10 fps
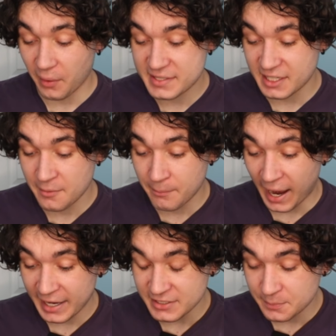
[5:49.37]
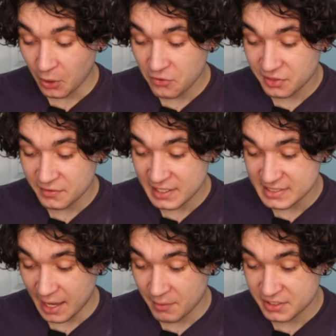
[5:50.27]
It's combined both of
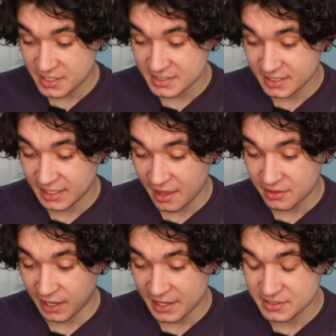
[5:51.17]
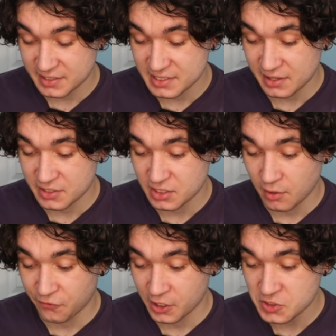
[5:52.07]
these images together. As you can see, there's
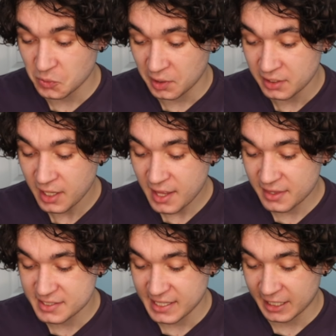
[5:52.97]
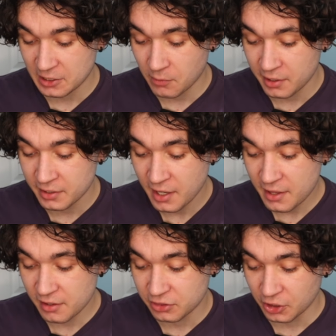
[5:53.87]
the first one, the second one,
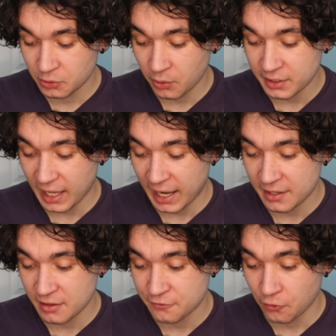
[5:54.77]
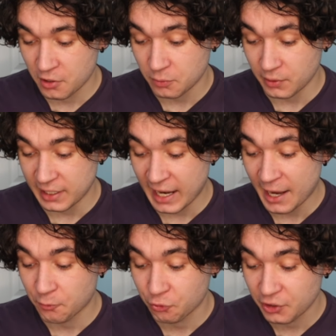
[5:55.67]
the third one, and the fourth one. And I
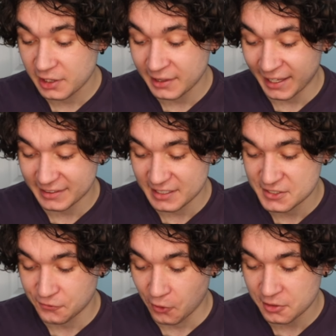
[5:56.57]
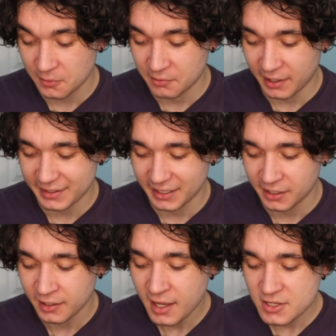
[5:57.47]
really like this fourth one right
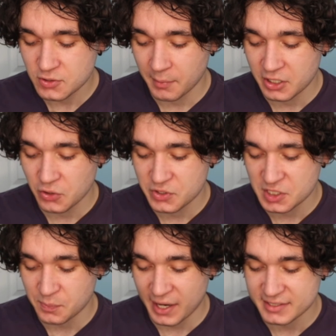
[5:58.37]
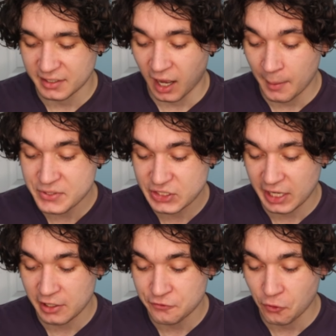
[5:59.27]
here. So what I'm gonna do is just press on
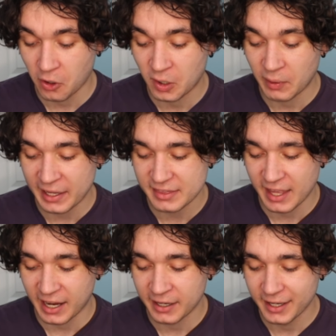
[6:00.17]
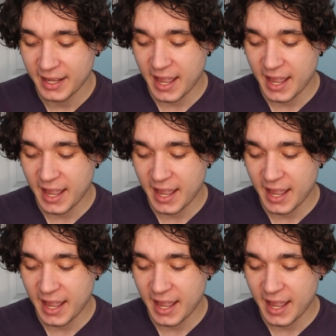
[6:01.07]
upscale 4 right there.